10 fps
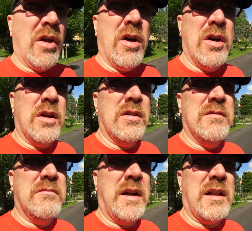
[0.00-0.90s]
long
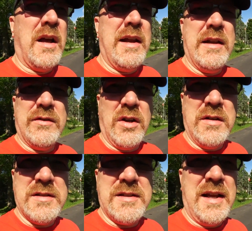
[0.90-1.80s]
my client is going
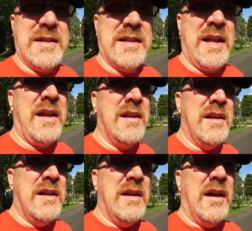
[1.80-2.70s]
to stay today.
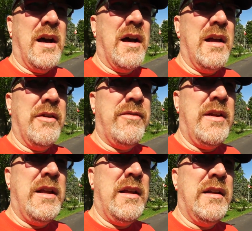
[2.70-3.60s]
Uh, if
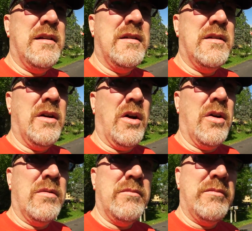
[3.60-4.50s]
he,
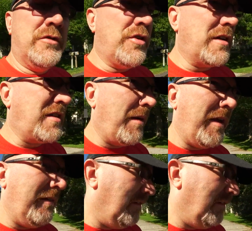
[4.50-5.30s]
uh oh, truck's coming.